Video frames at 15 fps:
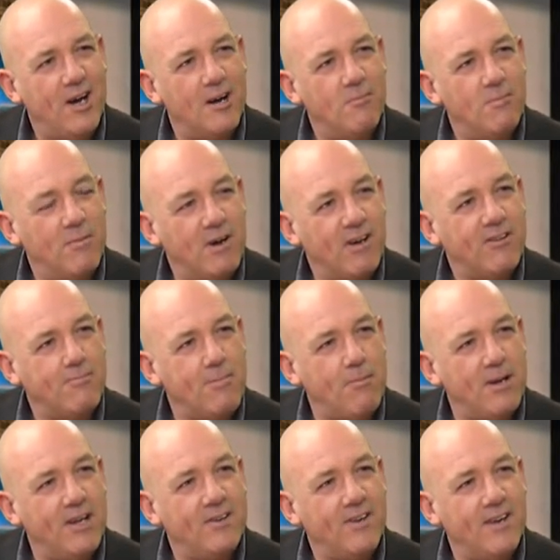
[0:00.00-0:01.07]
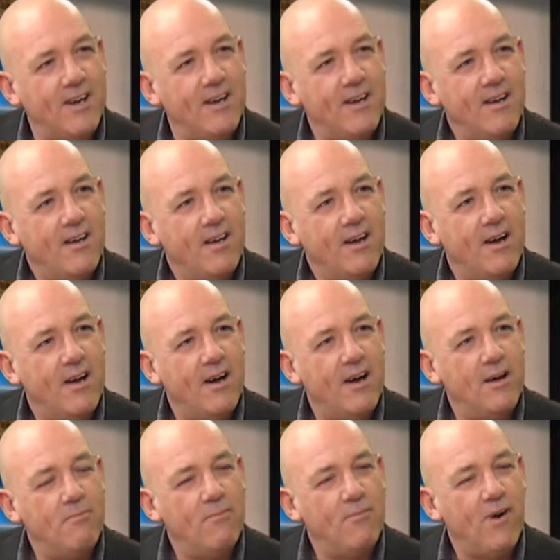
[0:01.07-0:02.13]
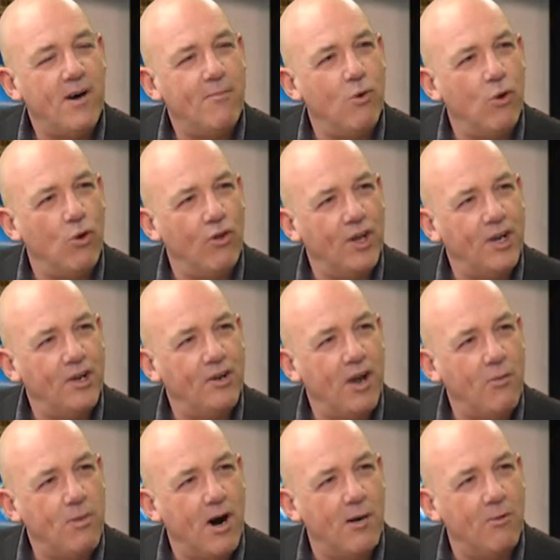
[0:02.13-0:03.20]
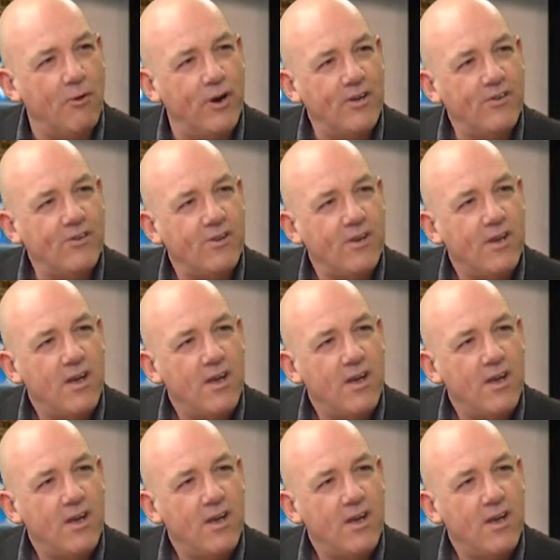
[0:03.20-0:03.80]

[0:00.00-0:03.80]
amongst the publics here, far more than Obama is.